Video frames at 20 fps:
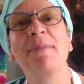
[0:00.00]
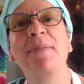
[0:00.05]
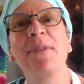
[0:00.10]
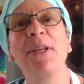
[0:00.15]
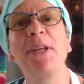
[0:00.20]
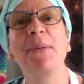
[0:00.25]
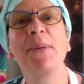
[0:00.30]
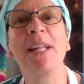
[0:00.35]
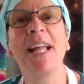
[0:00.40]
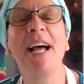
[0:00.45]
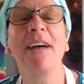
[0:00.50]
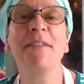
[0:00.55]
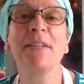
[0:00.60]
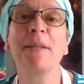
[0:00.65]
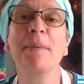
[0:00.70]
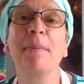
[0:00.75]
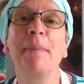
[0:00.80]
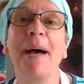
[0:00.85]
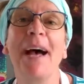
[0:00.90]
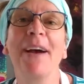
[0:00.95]
you will have
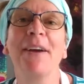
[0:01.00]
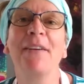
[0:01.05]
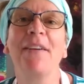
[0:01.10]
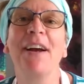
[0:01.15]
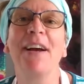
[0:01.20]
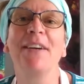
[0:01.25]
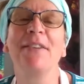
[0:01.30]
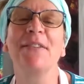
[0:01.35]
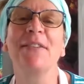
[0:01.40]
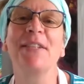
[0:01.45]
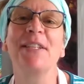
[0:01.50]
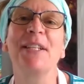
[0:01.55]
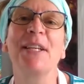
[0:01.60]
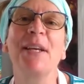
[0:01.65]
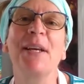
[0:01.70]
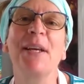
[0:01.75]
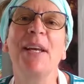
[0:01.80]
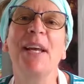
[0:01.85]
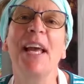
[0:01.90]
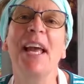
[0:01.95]
some background
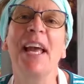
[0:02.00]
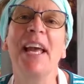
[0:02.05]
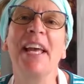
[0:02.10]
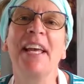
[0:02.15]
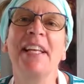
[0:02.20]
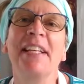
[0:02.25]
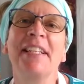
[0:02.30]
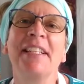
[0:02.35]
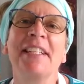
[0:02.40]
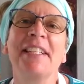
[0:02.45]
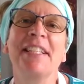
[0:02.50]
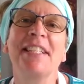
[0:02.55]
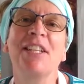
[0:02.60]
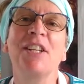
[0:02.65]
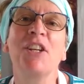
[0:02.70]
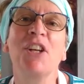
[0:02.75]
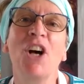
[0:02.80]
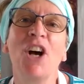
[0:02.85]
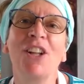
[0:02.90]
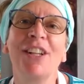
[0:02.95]
and
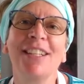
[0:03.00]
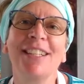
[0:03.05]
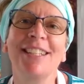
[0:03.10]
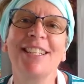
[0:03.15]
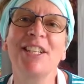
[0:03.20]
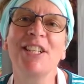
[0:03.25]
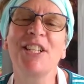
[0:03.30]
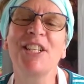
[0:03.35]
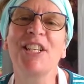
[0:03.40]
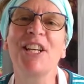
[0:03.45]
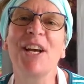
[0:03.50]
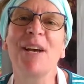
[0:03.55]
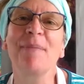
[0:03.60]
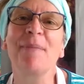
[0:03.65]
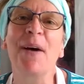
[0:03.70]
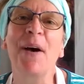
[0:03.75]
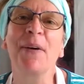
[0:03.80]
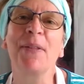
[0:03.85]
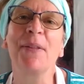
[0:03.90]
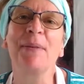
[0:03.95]
knowledge
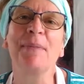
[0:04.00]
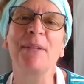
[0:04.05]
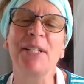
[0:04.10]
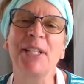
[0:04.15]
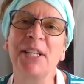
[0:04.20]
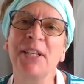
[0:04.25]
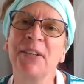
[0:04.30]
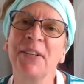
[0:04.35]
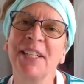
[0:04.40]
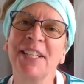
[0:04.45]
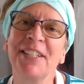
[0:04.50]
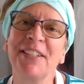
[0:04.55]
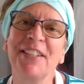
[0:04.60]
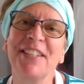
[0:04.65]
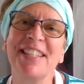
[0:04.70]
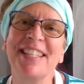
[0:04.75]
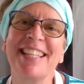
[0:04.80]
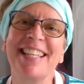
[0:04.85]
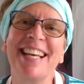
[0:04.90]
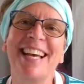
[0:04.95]
about the
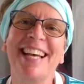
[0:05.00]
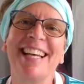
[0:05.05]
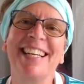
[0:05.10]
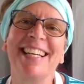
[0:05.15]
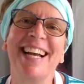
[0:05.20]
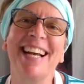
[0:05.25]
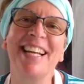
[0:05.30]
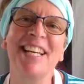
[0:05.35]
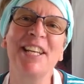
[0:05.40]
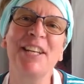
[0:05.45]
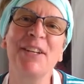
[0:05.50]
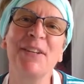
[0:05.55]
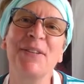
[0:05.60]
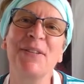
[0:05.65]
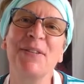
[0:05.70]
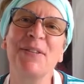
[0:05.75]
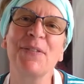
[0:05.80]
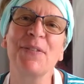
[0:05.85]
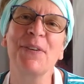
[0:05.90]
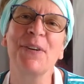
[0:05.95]
materials that I
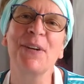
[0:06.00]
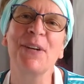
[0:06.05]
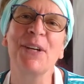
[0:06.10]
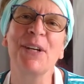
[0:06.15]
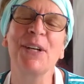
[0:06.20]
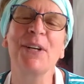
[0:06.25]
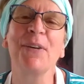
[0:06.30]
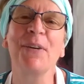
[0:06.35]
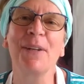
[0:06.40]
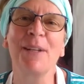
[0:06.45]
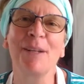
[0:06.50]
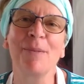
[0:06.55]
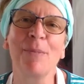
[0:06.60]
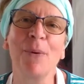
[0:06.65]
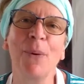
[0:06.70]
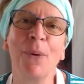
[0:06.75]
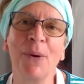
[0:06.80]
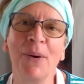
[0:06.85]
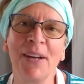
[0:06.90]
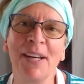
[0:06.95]
use for acrylic
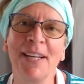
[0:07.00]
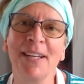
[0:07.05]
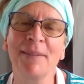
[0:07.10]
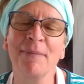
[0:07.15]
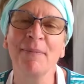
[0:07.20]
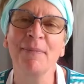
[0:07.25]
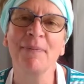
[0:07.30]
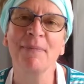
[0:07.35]
pouring.